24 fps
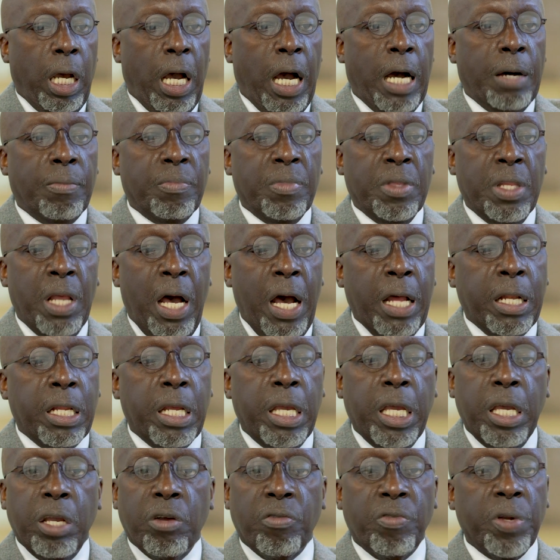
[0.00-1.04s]
I'm not
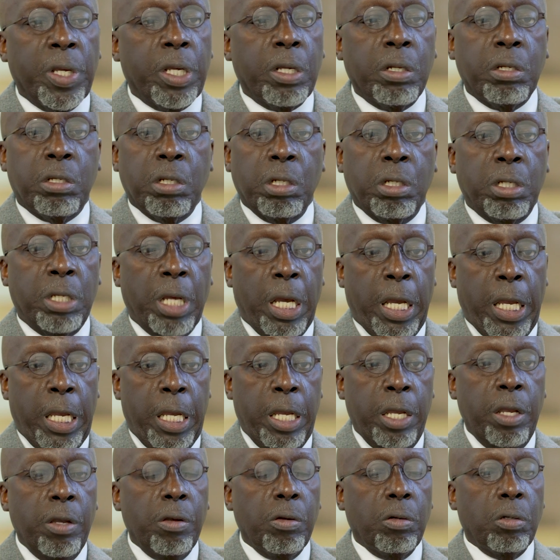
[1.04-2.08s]
hearing
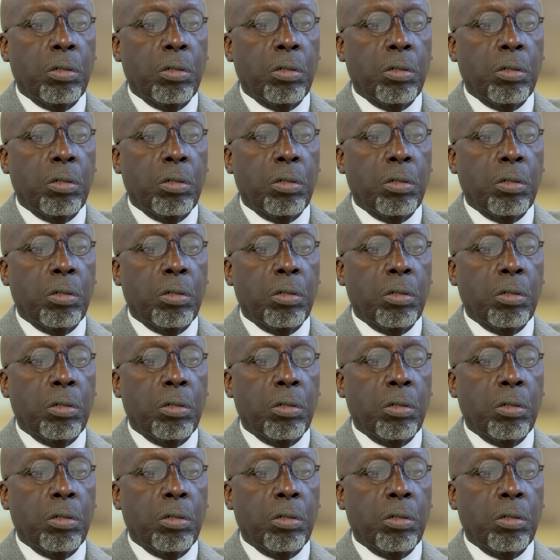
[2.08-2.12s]
today